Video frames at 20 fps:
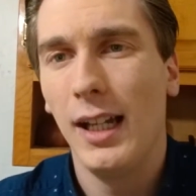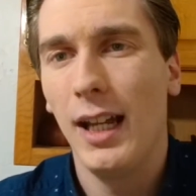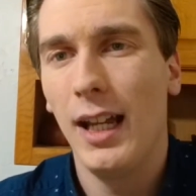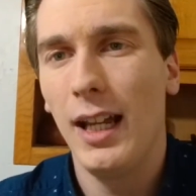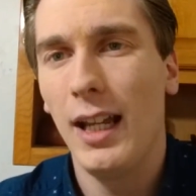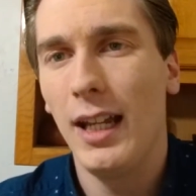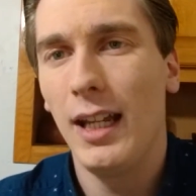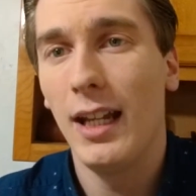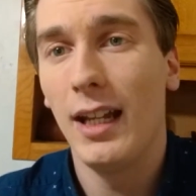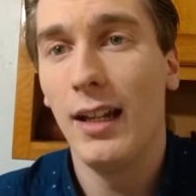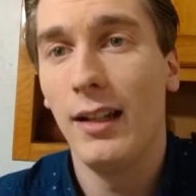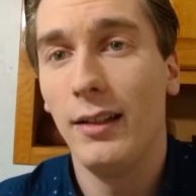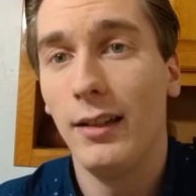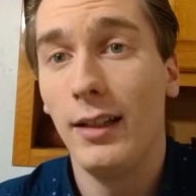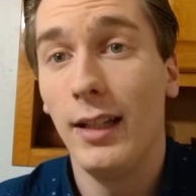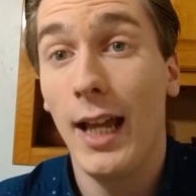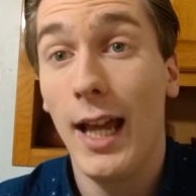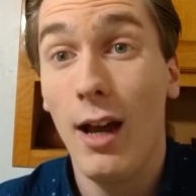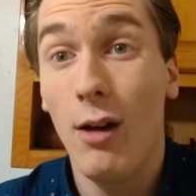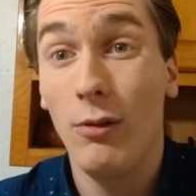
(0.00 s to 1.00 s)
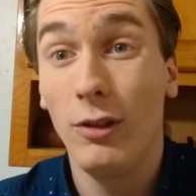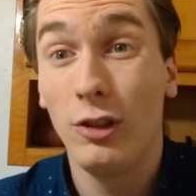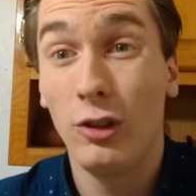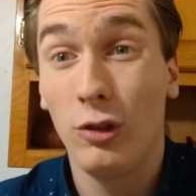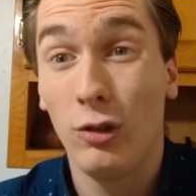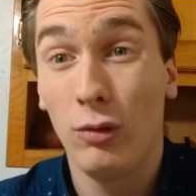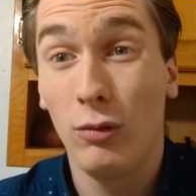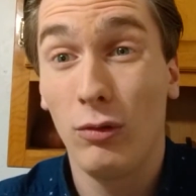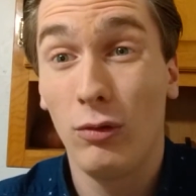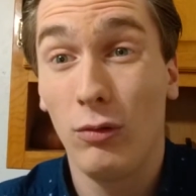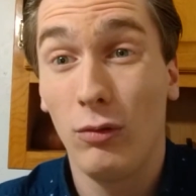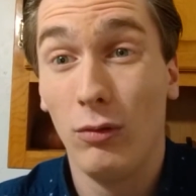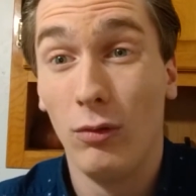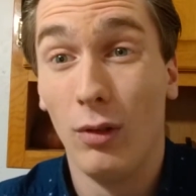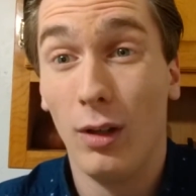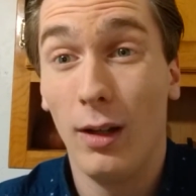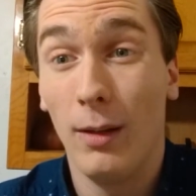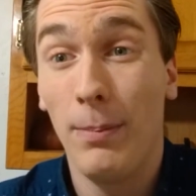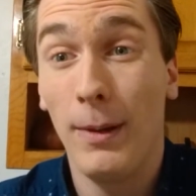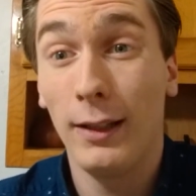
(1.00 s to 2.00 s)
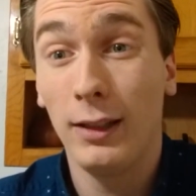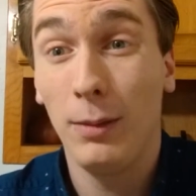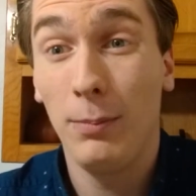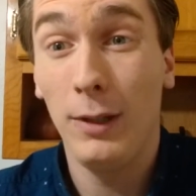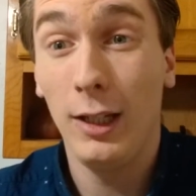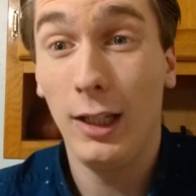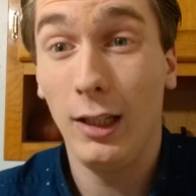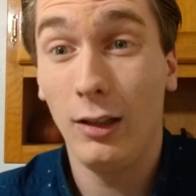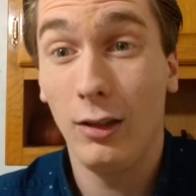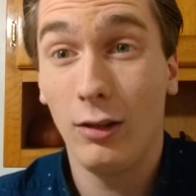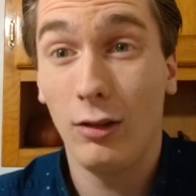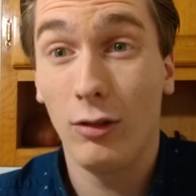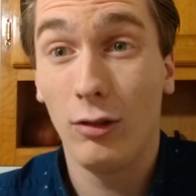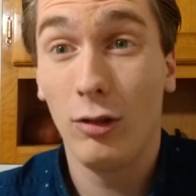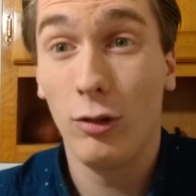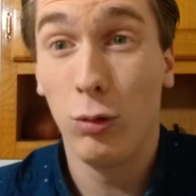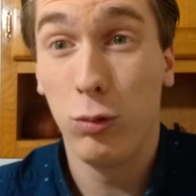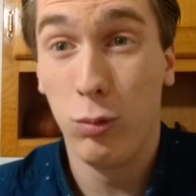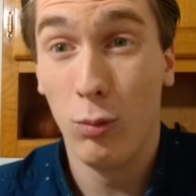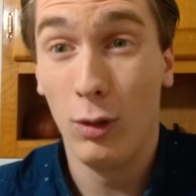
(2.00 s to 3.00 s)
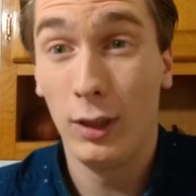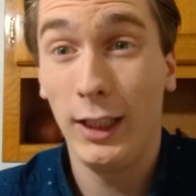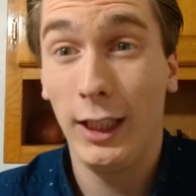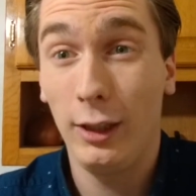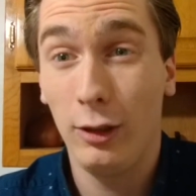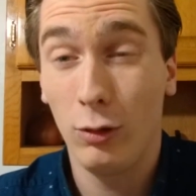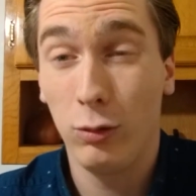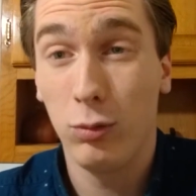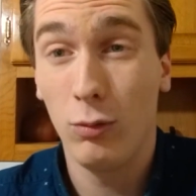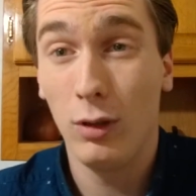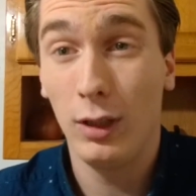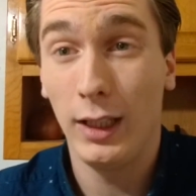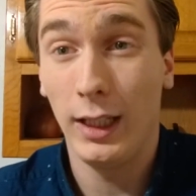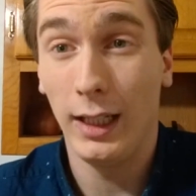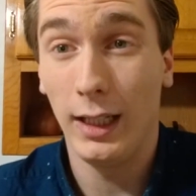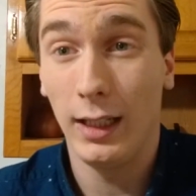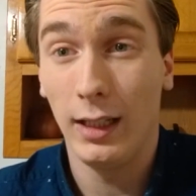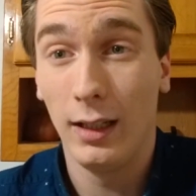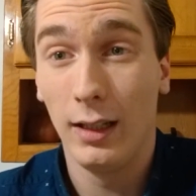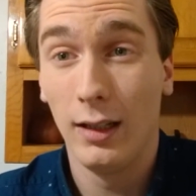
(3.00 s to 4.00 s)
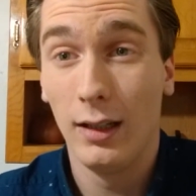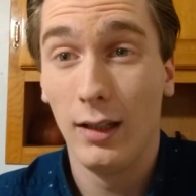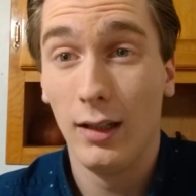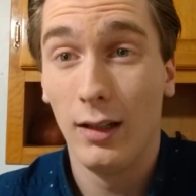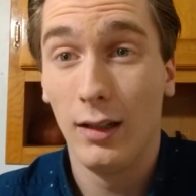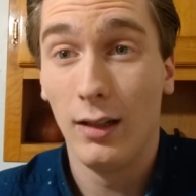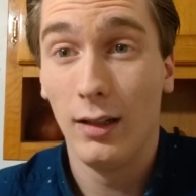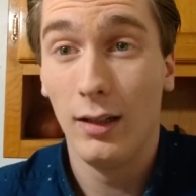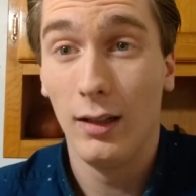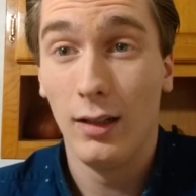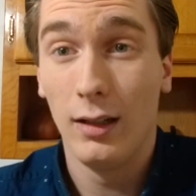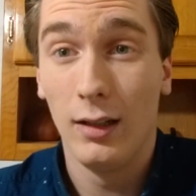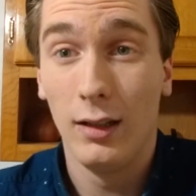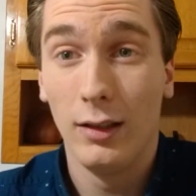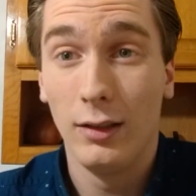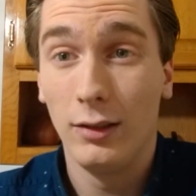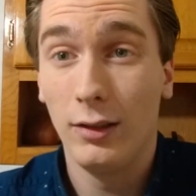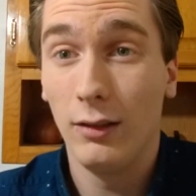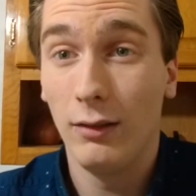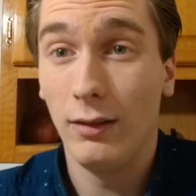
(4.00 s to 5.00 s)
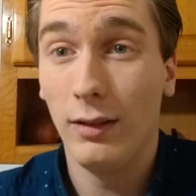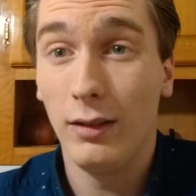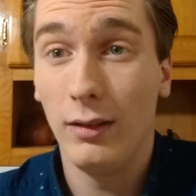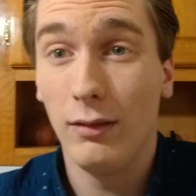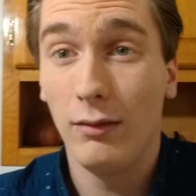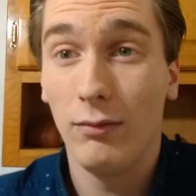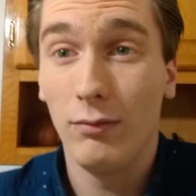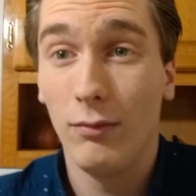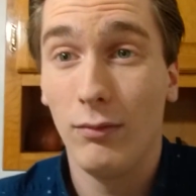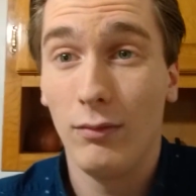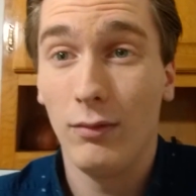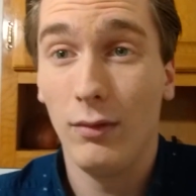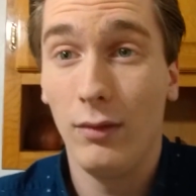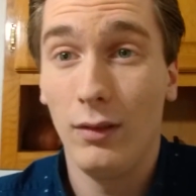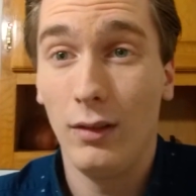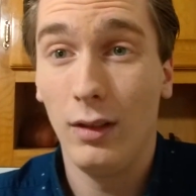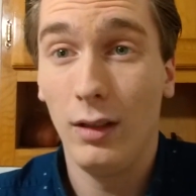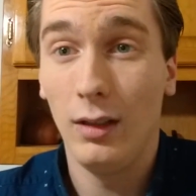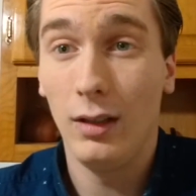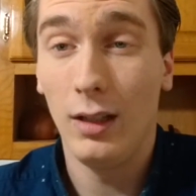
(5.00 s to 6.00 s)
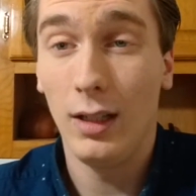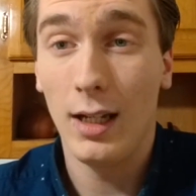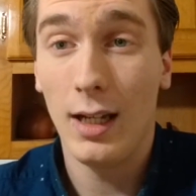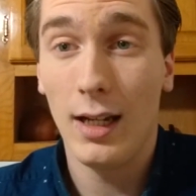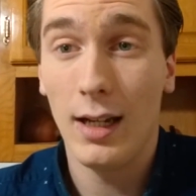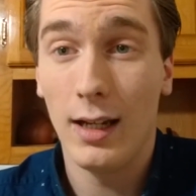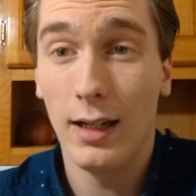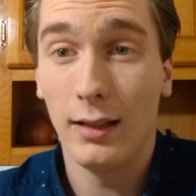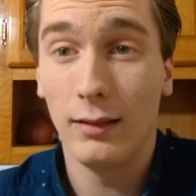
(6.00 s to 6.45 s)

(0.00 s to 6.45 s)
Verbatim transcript: And now it's about to be 2020. So, yeah.